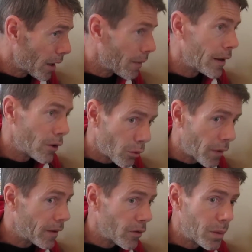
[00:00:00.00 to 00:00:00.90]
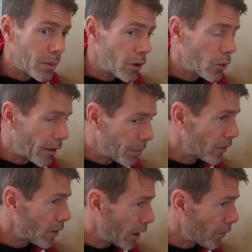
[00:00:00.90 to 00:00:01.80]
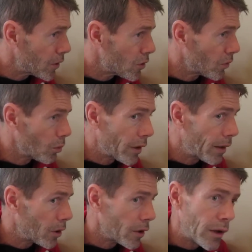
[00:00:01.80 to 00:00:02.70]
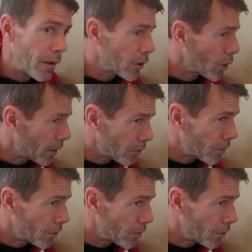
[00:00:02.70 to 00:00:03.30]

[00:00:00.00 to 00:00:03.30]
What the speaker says: And they know that these people who have mental health issues and whatever are never going to